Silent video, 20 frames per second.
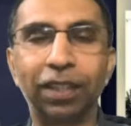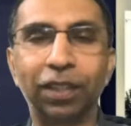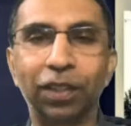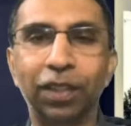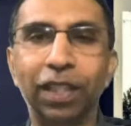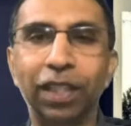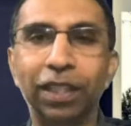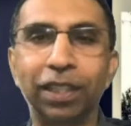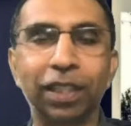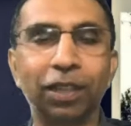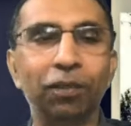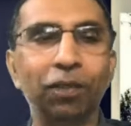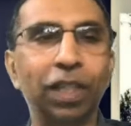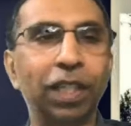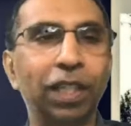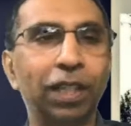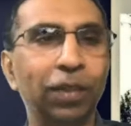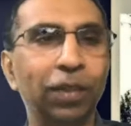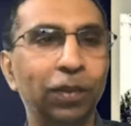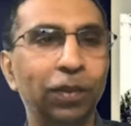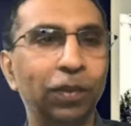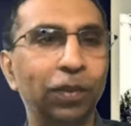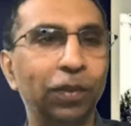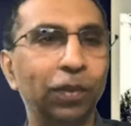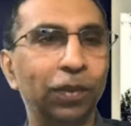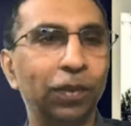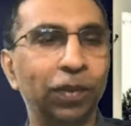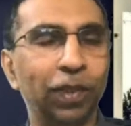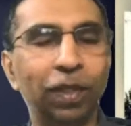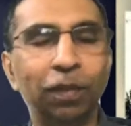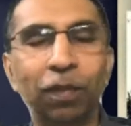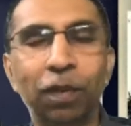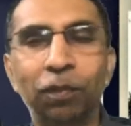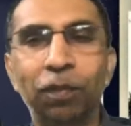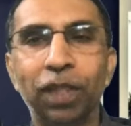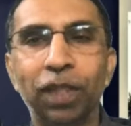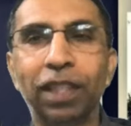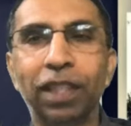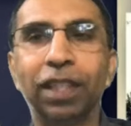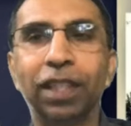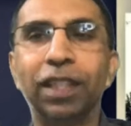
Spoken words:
So that's something to remember.